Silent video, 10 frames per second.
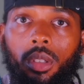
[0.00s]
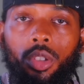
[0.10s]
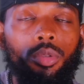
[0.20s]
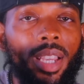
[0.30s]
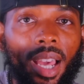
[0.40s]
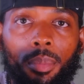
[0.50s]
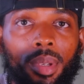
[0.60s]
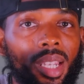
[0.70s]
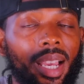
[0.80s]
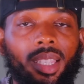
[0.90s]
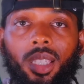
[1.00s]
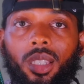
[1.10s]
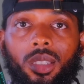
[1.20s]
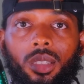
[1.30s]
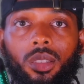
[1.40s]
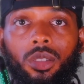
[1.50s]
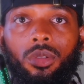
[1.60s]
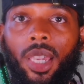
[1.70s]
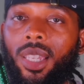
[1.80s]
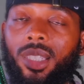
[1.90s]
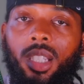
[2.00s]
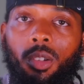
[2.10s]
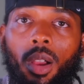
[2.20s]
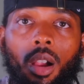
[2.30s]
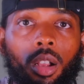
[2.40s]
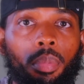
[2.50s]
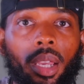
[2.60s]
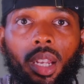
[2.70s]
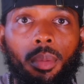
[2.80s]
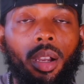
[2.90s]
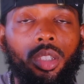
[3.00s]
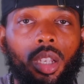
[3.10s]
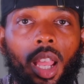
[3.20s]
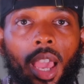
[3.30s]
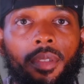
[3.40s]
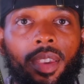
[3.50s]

You gotta be like this. You can't sit around complaining about your life